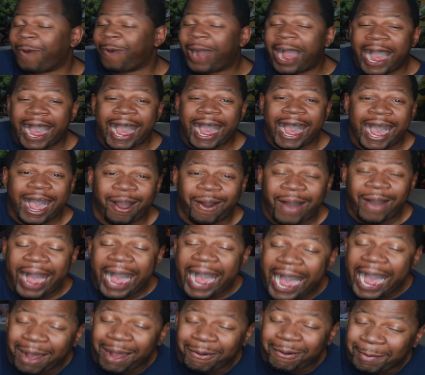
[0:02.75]
Wow,
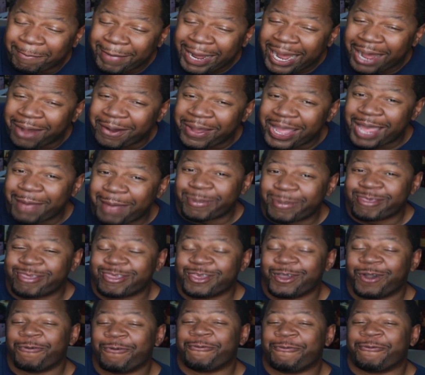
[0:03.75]
how about
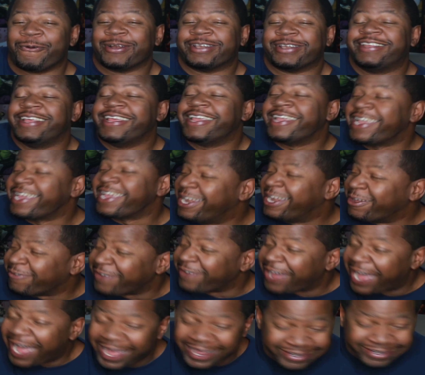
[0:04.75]
episode 14
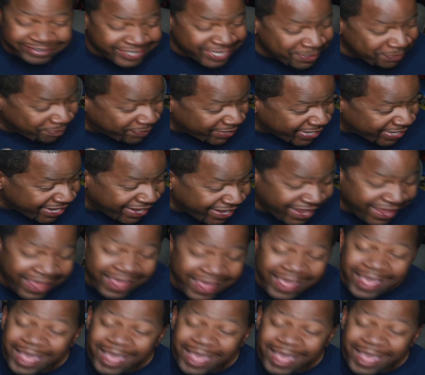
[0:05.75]
of ITB?